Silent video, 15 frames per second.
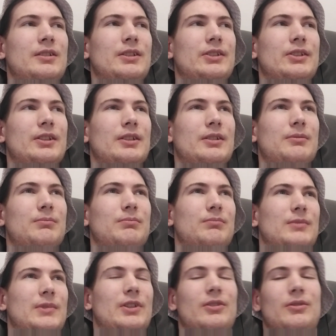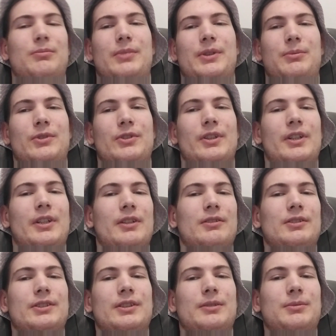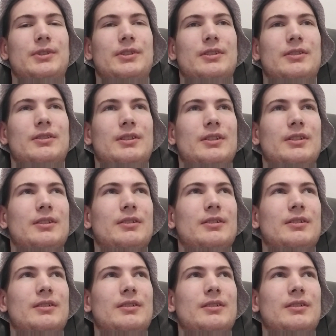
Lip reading: this like I don't know pneumonia or something like.